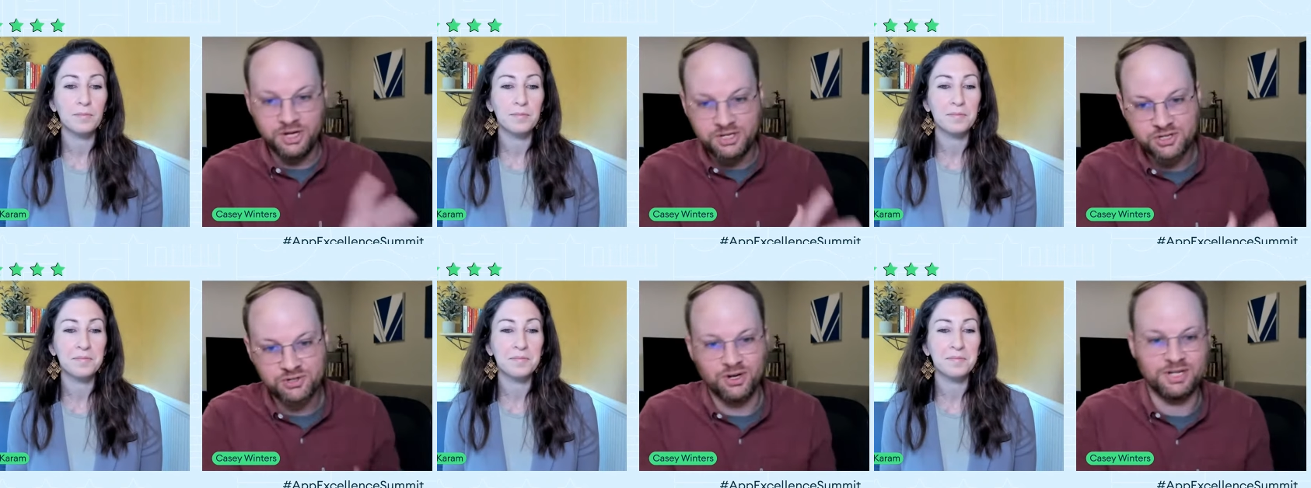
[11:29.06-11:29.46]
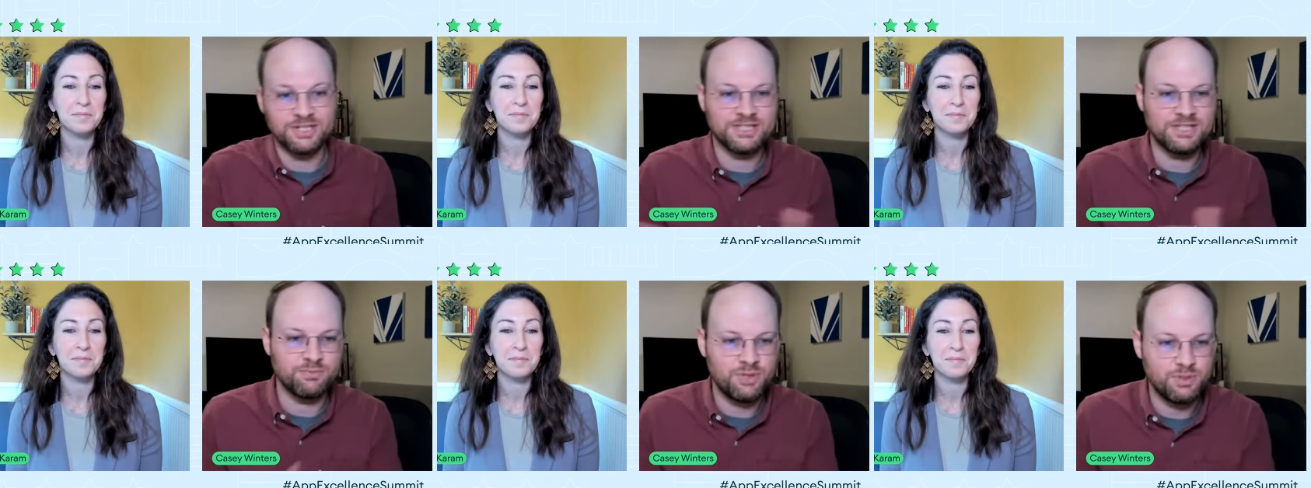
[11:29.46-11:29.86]

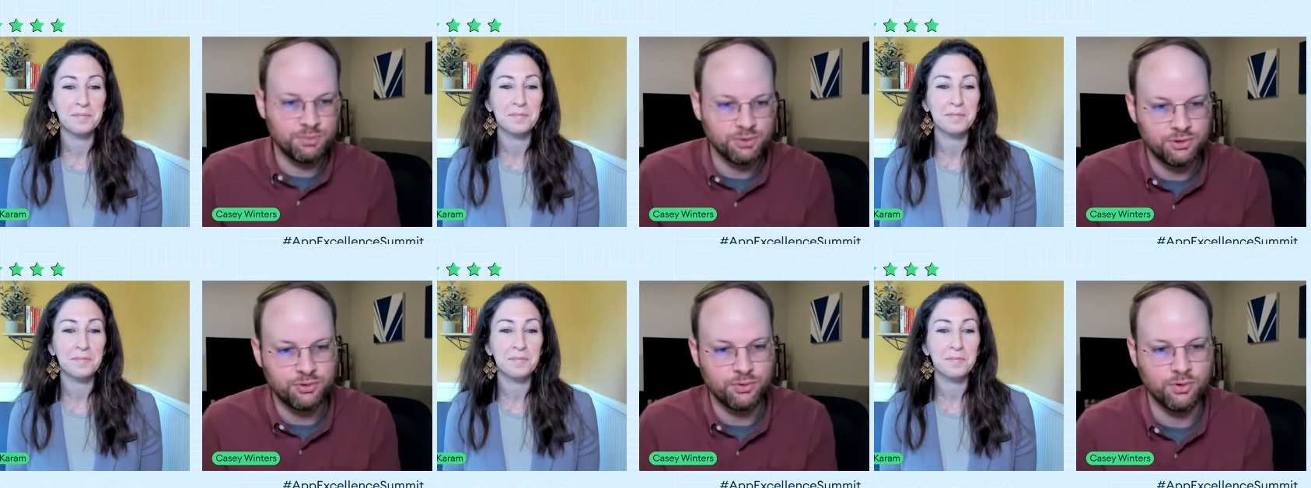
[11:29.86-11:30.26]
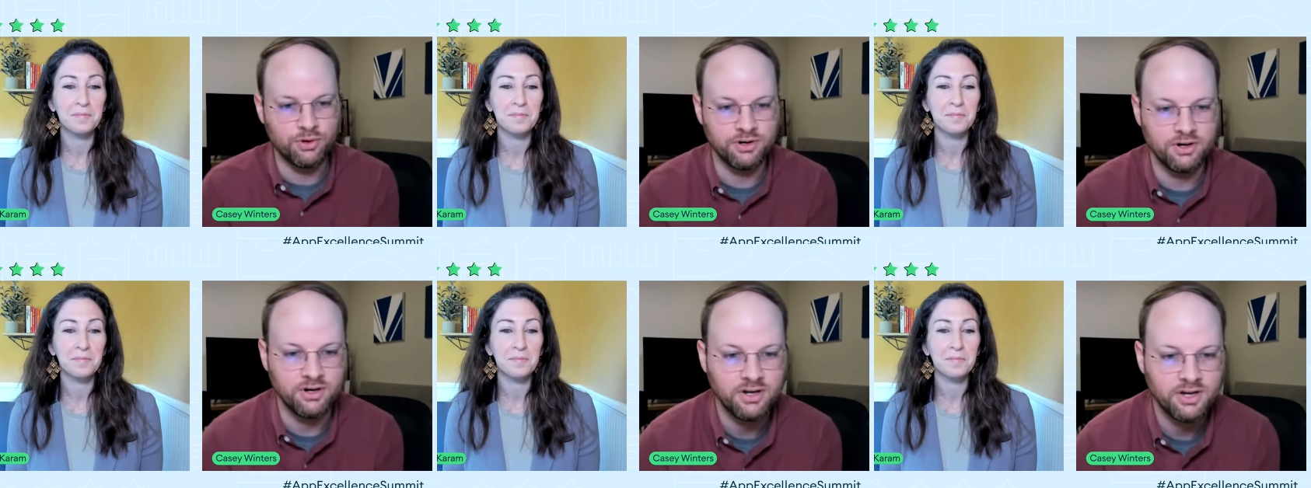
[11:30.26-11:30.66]
Speaker 1: restaurants and people who
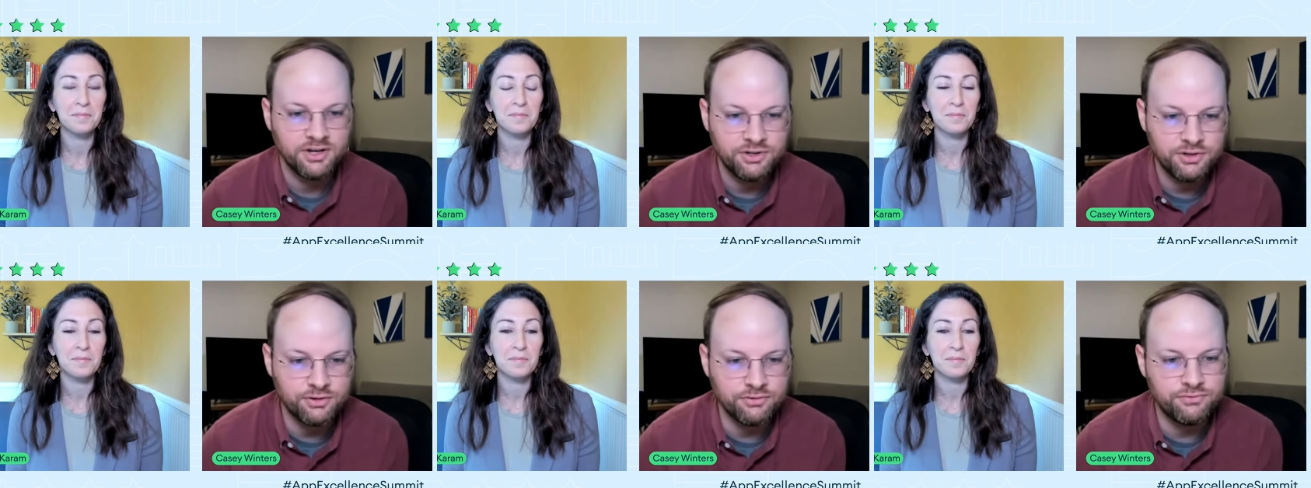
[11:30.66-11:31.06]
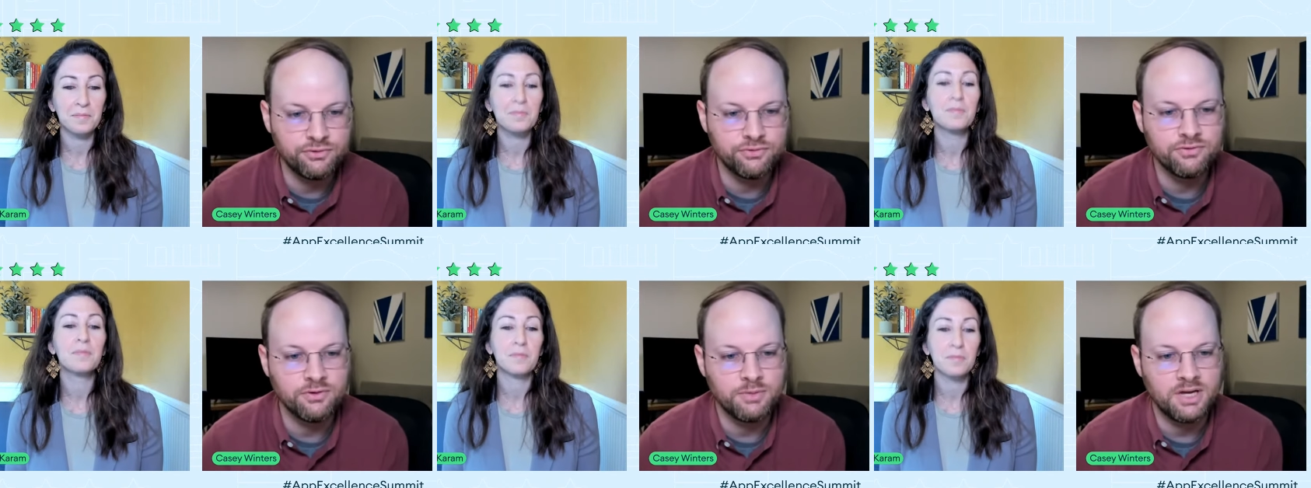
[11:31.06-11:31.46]
order,
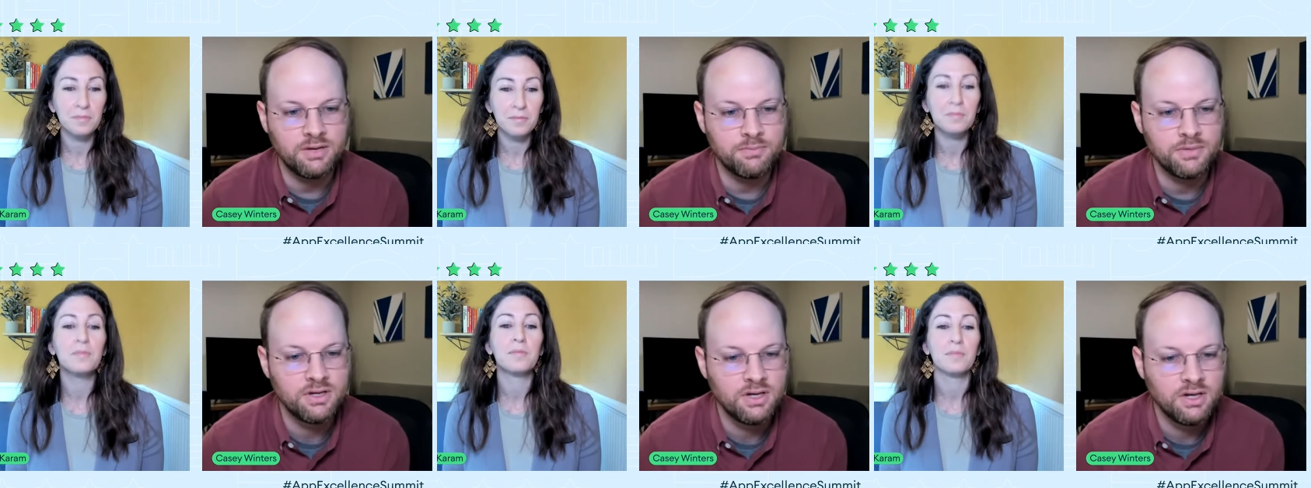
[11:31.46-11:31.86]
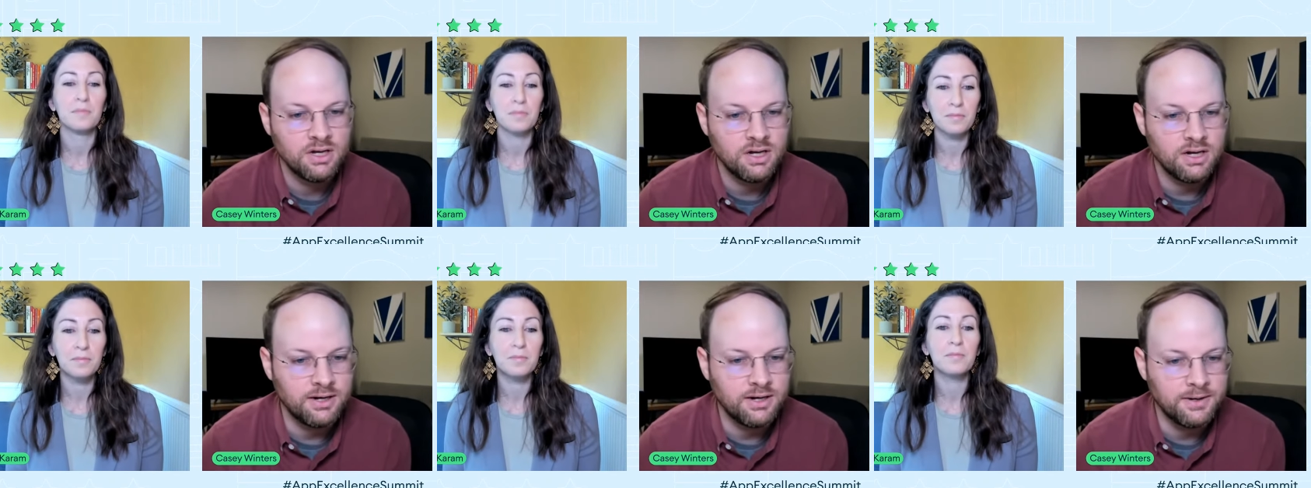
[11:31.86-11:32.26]
food from them.
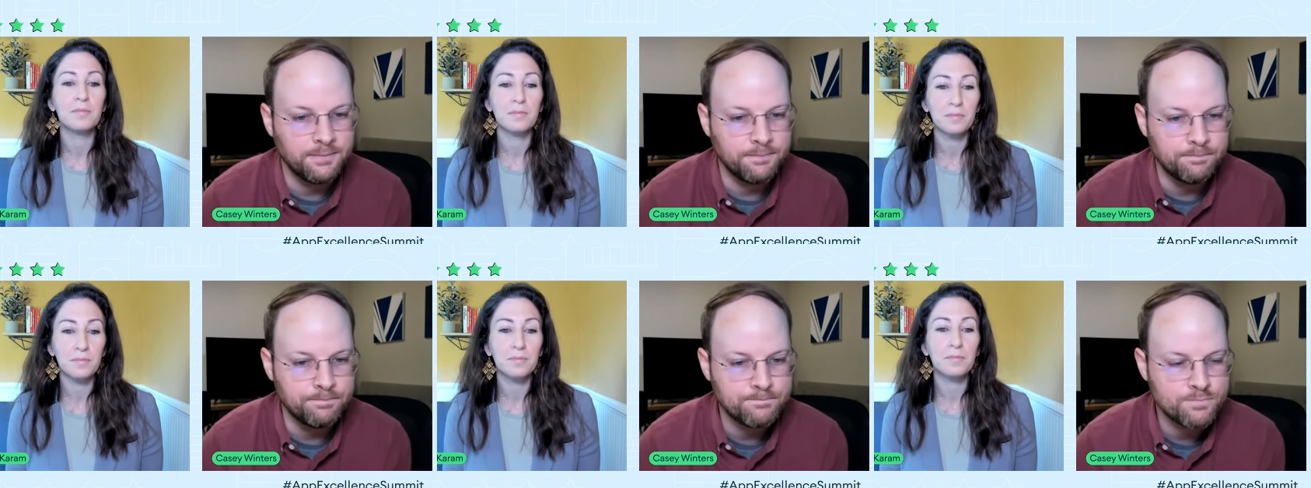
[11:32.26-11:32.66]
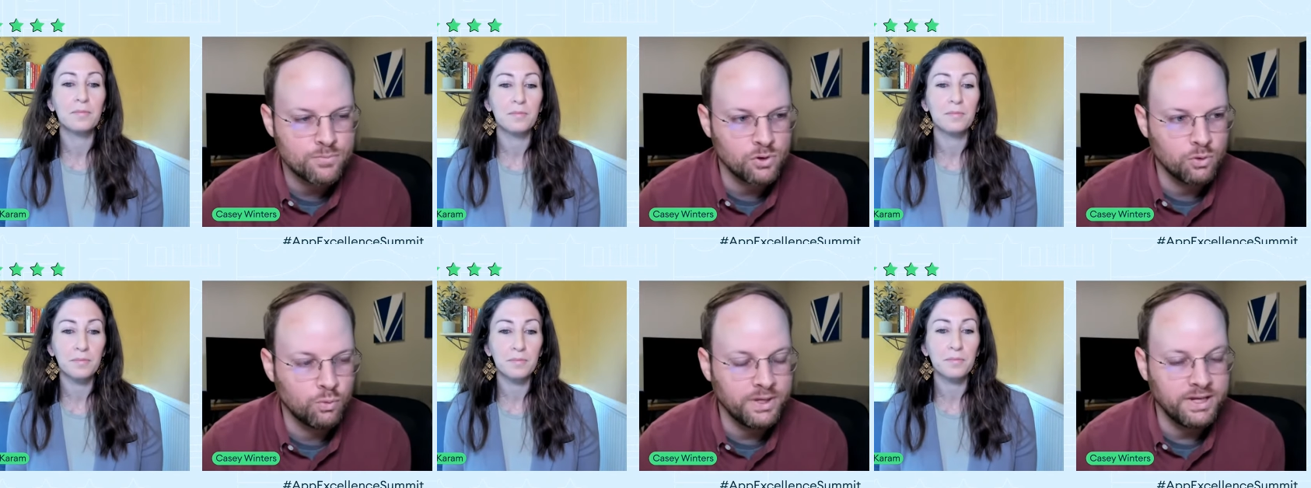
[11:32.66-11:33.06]

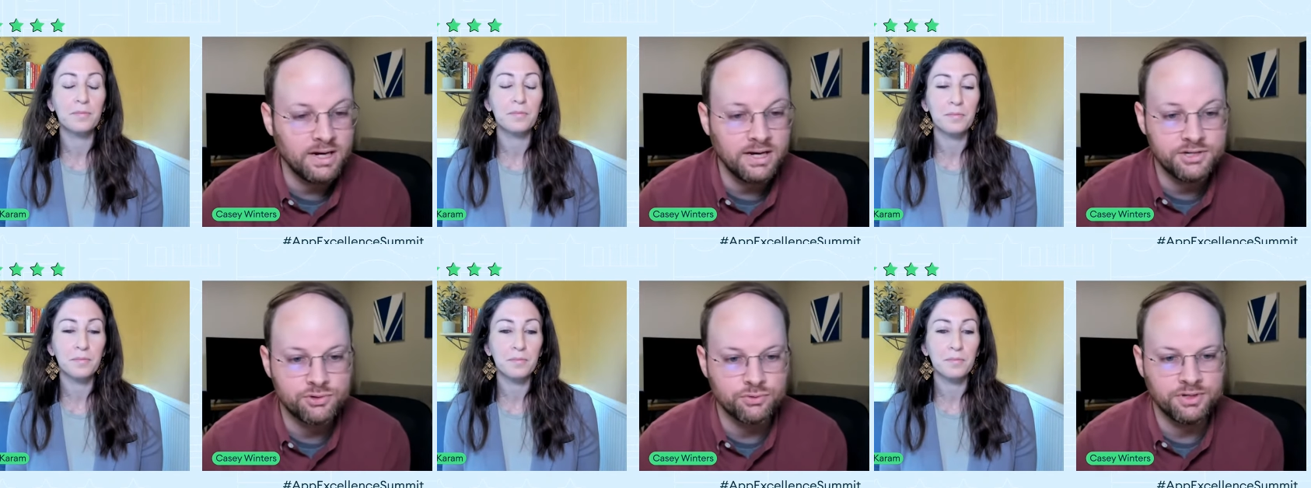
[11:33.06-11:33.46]
When I